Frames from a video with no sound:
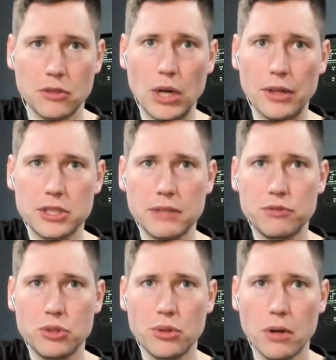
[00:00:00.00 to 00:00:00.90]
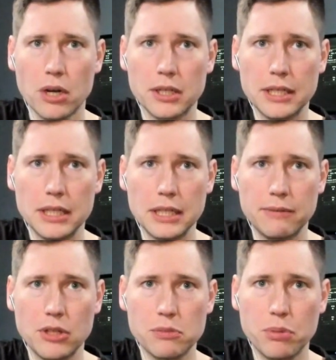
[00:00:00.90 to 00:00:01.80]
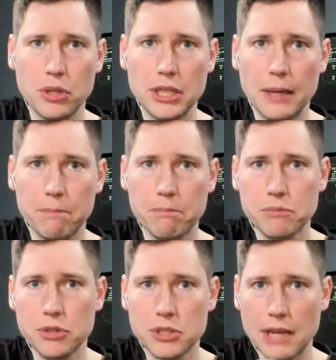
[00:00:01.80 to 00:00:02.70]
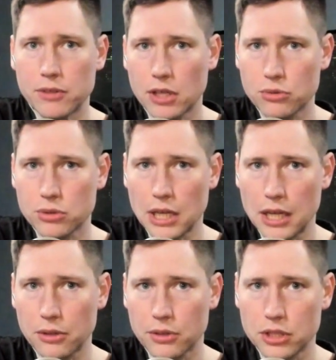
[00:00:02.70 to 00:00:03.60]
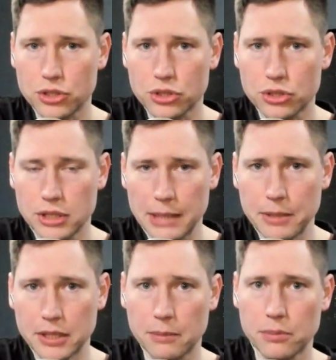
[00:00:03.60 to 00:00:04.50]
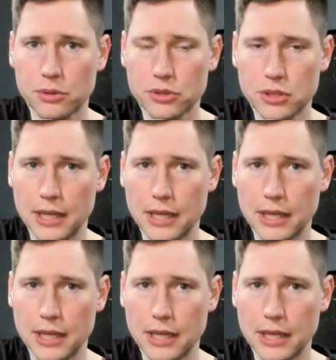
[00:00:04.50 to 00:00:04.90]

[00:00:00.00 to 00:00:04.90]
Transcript: relative to the market, if it's putting up $700 ish gaming numbers,